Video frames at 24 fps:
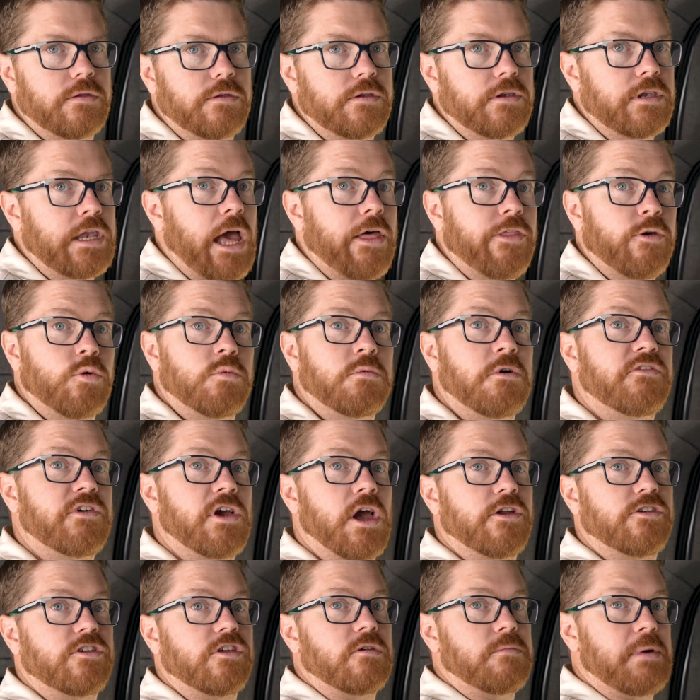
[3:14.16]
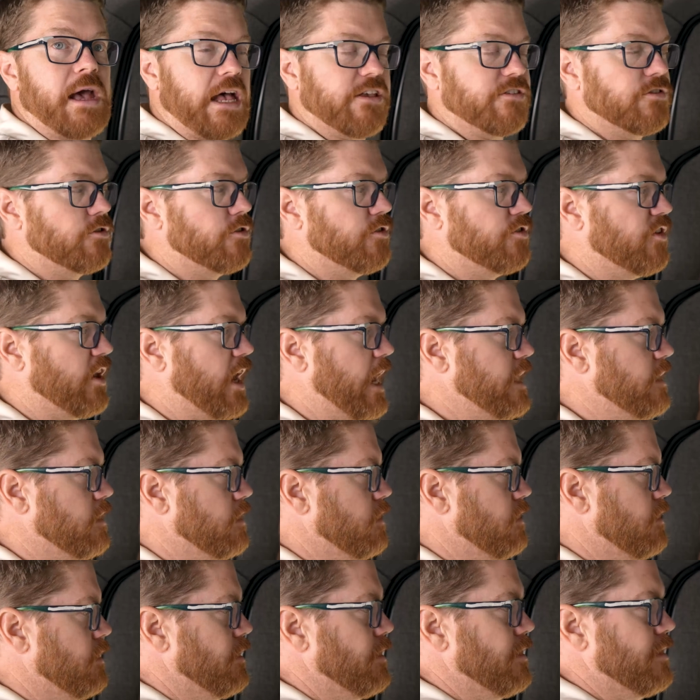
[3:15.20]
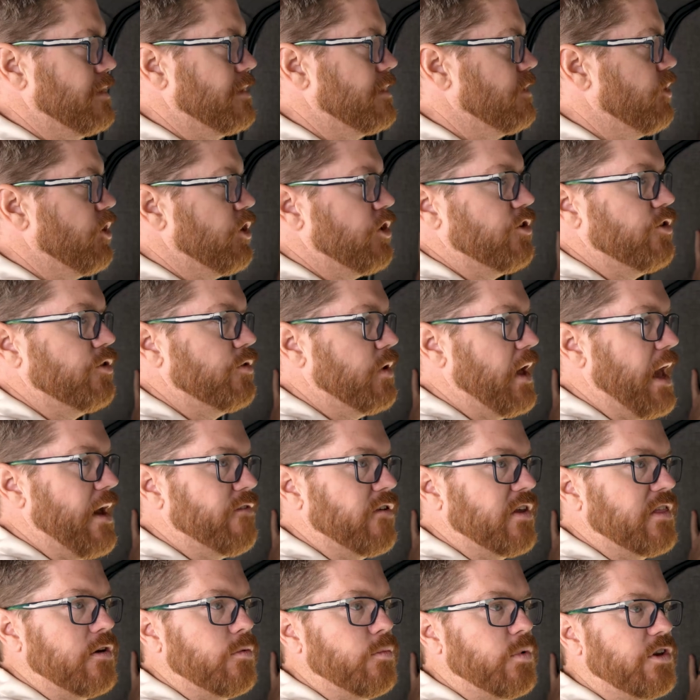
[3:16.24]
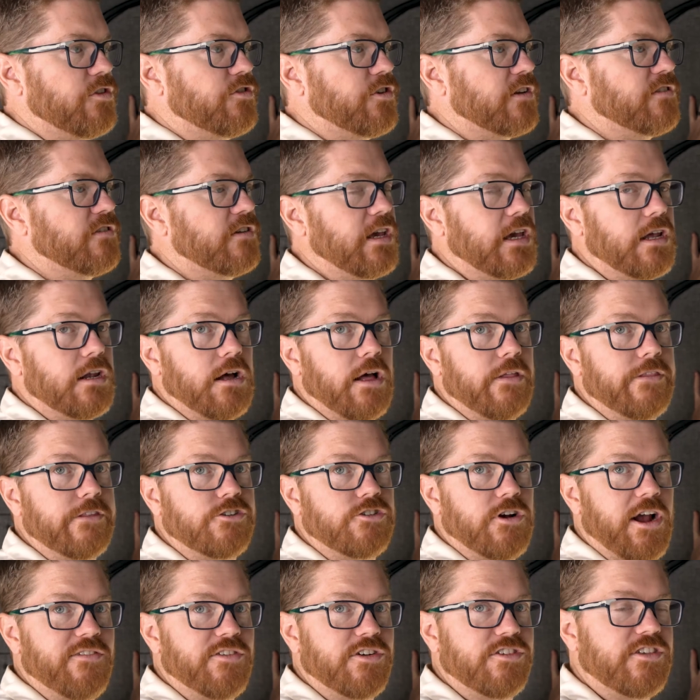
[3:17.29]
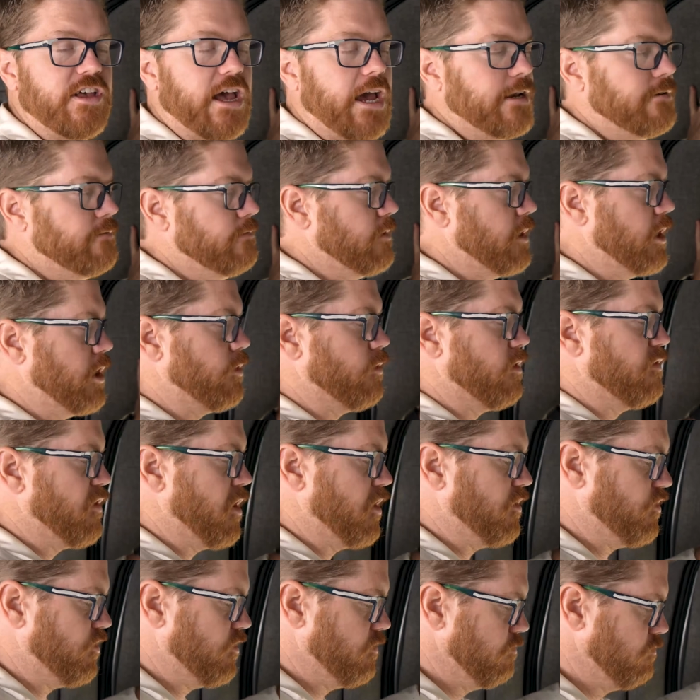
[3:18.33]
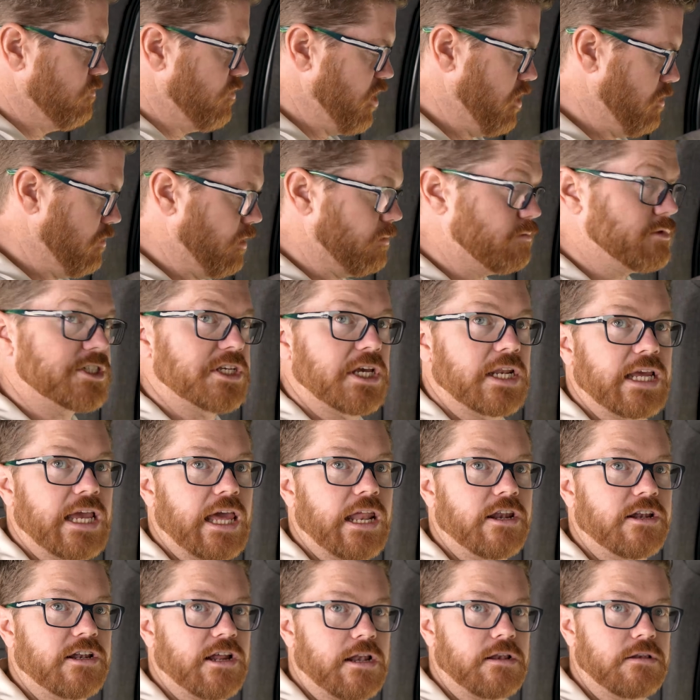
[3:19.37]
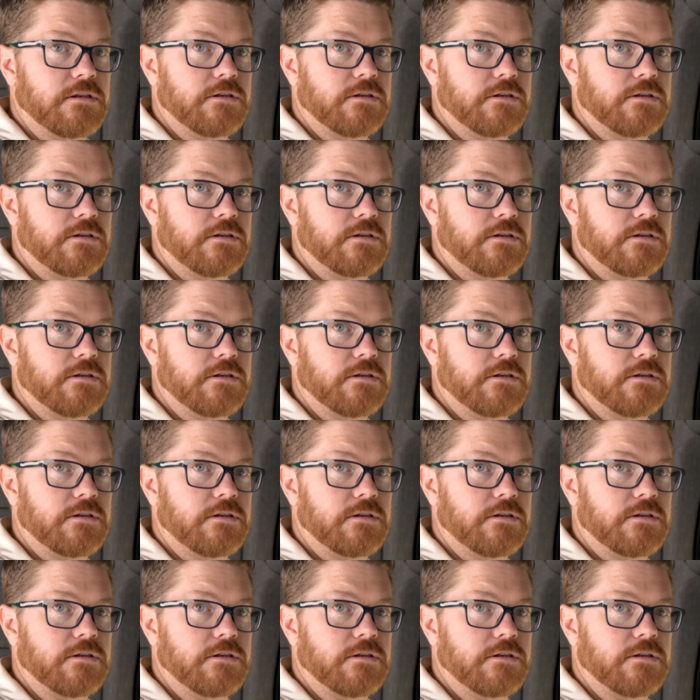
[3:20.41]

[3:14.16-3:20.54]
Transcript: Now that we're moving on to the passenger side, you can do everything we just did on the driver's side in reverse. So I'm just going to get it done.